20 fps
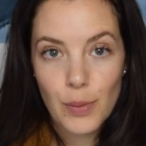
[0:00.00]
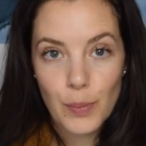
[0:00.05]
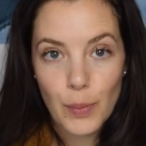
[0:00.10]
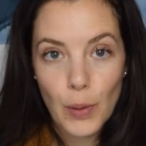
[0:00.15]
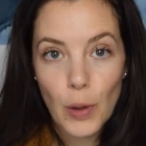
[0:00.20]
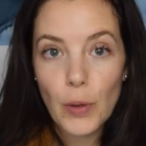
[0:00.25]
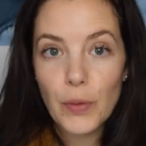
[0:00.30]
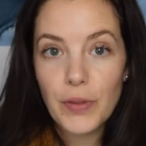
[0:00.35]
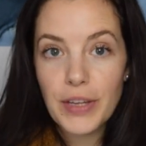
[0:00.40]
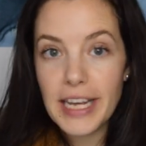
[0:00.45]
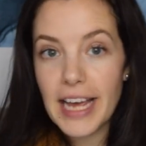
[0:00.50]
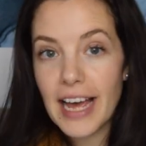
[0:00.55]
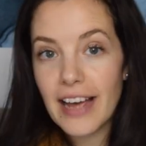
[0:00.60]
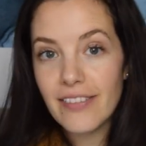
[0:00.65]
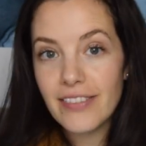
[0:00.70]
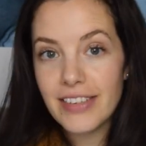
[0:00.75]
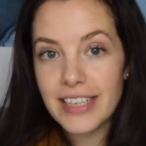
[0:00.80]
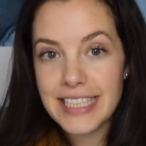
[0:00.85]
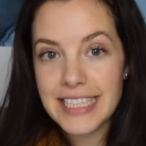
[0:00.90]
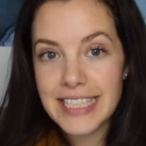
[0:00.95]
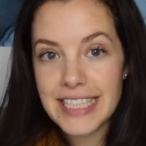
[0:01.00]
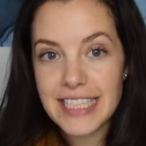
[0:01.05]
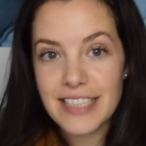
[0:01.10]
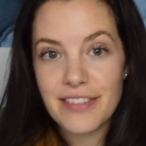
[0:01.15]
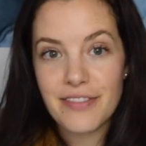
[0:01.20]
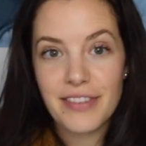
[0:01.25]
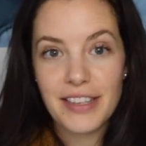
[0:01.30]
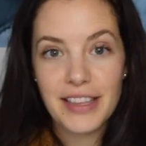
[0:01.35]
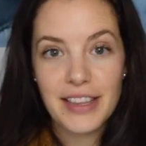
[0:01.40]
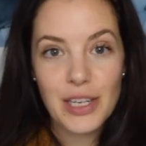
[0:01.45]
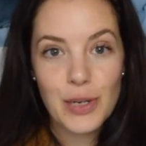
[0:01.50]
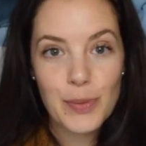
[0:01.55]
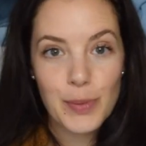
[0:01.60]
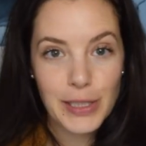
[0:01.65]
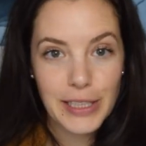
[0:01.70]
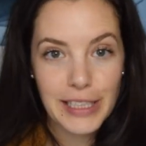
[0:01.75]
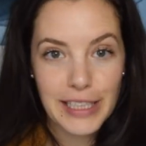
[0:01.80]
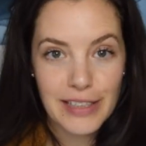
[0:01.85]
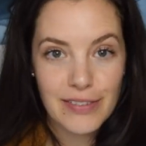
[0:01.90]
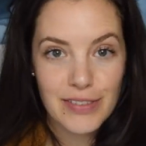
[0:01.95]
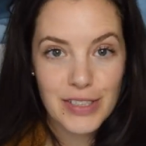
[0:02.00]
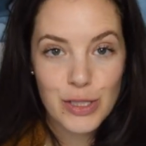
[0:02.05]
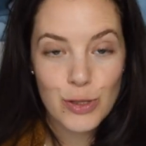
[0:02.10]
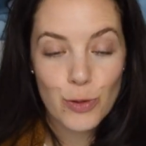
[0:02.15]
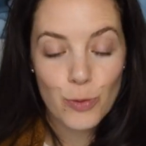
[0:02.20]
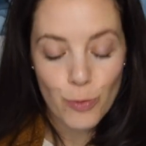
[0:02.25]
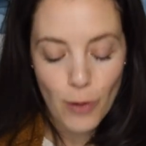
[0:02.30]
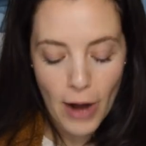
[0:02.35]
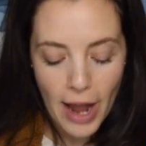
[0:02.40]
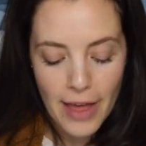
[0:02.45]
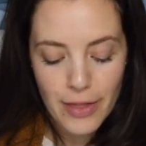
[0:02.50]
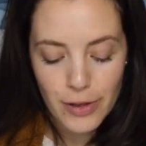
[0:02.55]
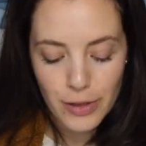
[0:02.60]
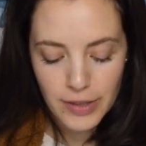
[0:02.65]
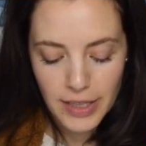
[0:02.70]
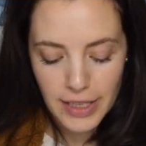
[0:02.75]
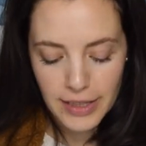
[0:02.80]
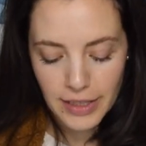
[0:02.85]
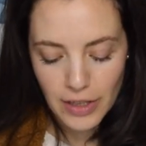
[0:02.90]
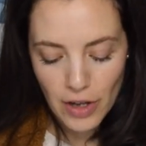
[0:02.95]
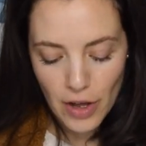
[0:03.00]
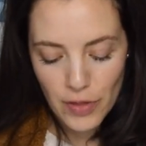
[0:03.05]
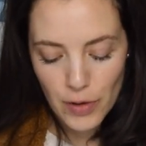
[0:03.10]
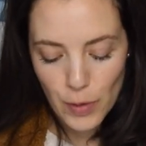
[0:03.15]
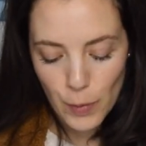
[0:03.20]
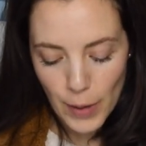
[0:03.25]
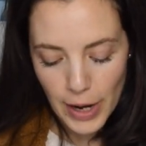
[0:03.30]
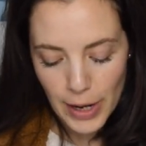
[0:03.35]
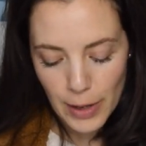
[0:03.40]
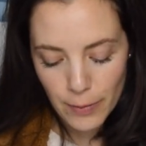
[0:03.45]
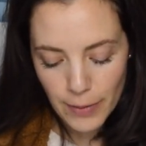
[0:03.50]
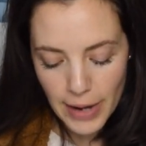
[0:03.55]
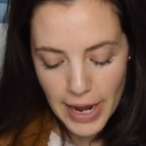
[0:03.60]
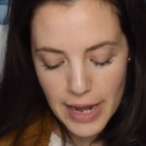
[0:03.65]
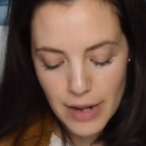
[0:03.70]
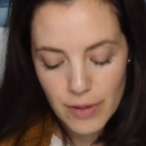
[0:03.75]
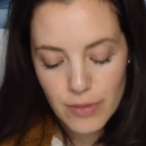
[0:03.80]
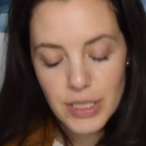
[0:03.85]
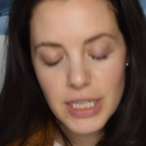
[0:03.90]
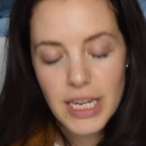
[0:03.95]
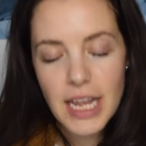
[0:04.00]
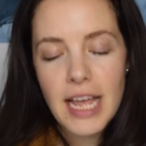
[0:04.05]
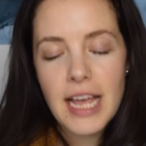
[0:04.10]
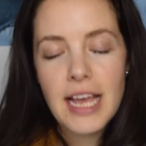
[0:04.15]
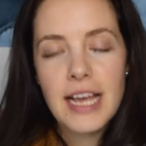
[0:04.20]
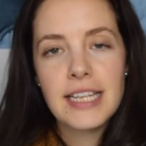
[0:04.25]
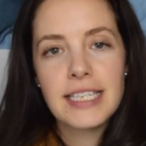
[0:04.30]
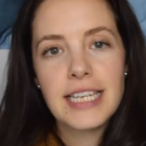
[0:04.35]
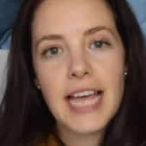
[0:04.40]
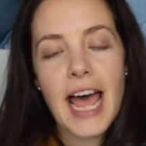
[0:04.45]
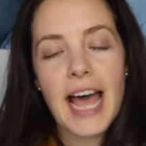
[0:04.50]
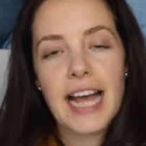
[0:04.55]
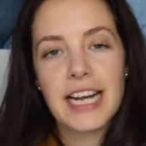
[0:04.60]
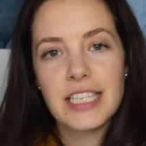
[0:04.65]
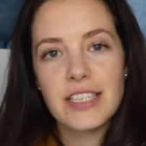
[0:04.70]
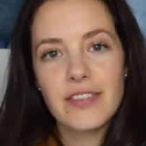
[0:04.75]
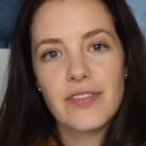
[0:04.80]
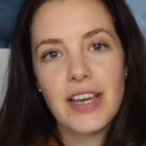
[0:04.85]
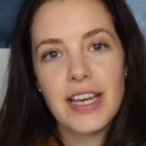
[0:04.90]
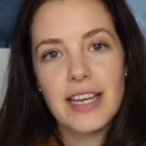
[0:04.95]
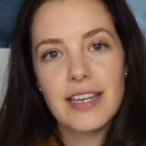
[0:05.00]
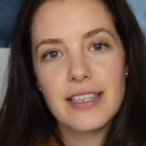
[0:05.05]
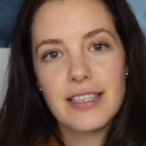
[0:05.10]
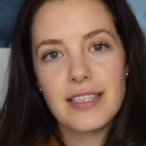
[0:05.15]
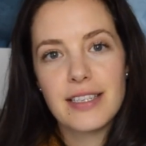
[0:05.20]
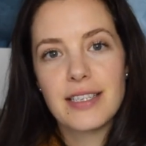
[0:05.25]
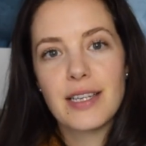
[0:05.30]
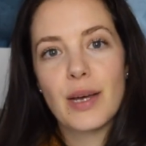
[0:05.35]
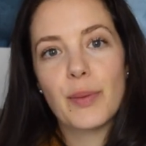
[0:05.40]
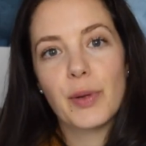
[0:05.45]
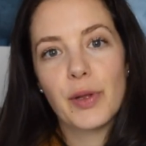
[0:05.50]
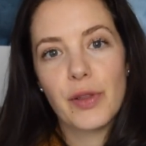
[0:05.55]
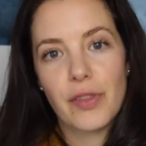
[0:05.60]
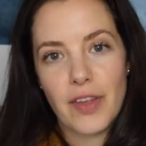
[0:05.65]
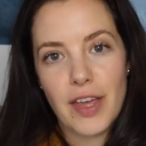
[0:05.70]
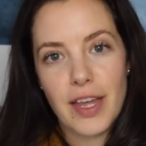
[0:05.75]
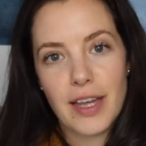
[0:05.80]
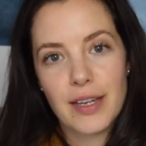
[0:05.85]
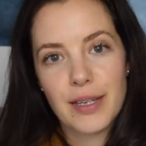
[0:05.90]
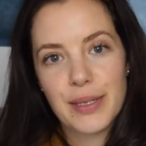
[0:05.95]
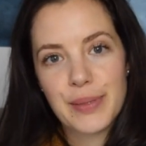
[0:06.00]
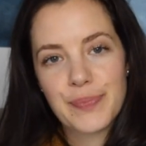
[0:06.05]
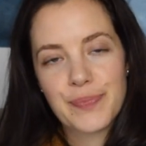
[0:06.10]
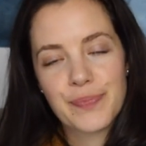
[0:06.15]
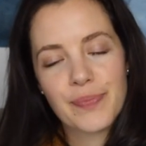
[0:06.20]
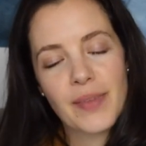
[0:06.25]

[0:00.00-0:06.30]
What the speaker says: Mold the evidence to fit their beliefs rather than the other way around, to activate doublethink.